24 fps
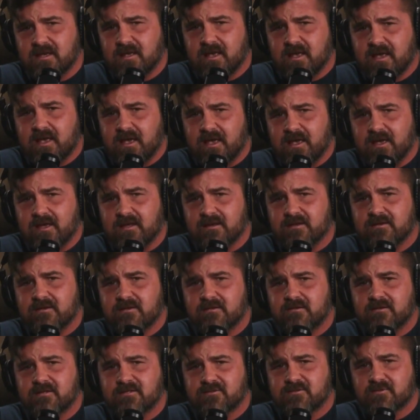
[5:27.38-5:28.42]
and
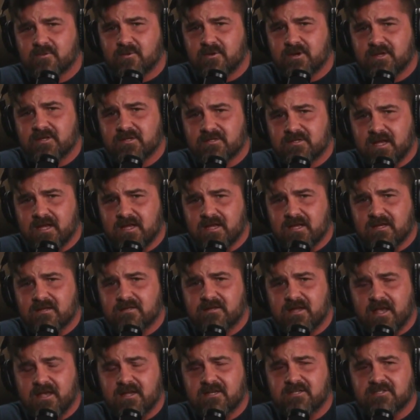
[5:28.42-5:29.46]

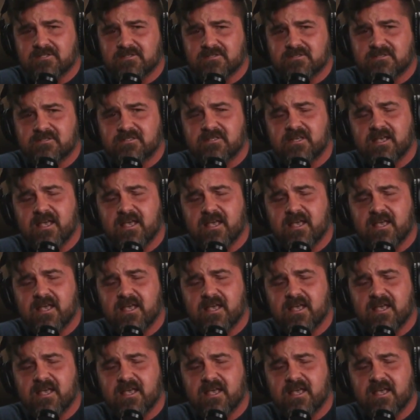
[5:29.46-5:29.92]
disorientations,